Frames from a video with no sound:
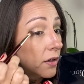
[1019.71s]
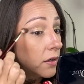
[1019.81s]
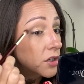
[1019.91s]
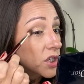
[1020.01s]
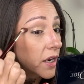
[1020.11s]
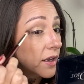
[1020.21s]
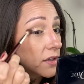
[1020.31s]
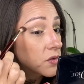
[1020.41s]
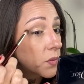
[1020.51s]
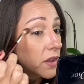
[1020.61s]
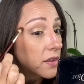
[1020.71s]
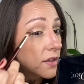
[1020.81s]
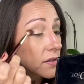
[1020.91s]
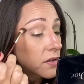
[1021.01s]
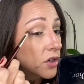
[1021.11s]
shades with
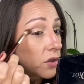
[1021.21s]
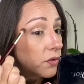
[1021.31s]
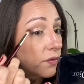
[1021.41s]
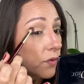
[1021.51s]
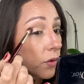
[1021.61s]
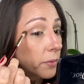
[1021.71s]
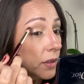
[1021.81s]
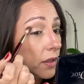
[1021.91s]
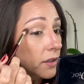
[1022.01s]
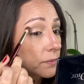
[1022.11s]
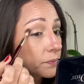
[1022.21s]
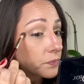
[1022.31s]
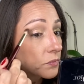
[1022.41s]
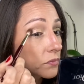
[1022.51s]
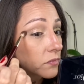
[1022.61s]
this new formula
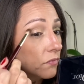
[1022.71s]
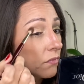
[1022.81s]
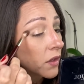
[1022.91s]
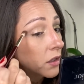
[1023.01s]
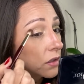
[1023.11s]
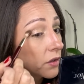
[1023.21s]
in their